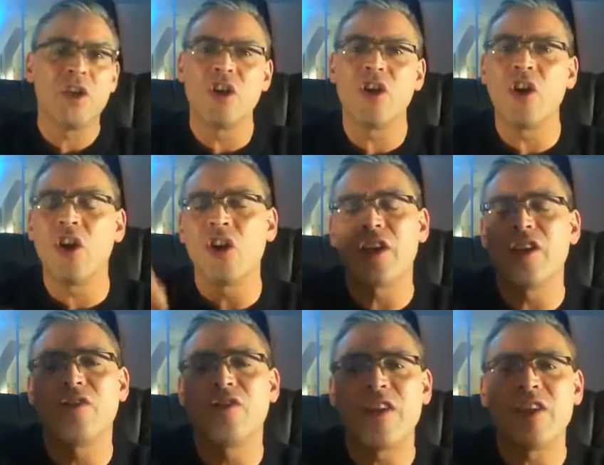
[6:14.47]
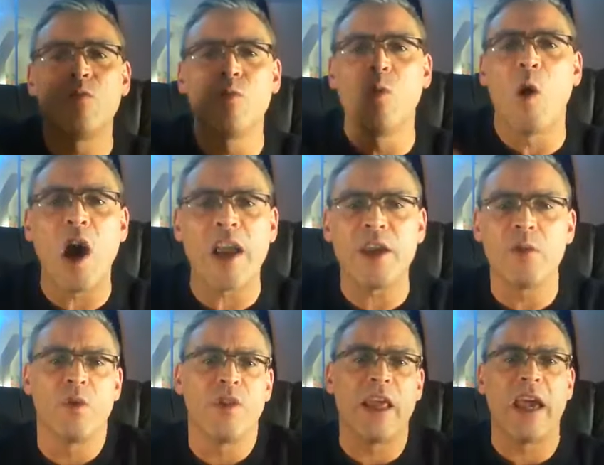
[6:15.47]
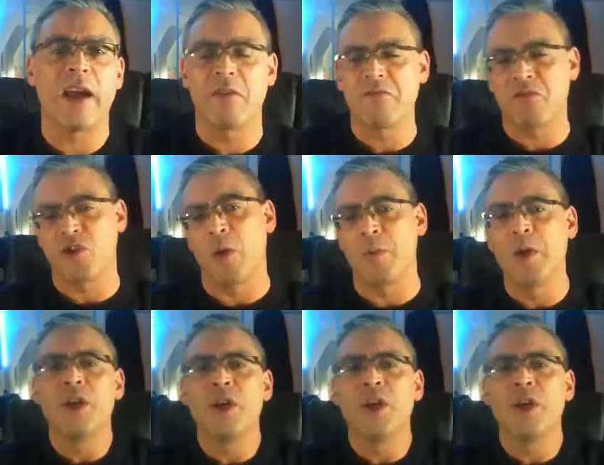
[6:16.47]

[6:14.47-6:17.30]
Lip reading: You're not looking at the reason why you want that job.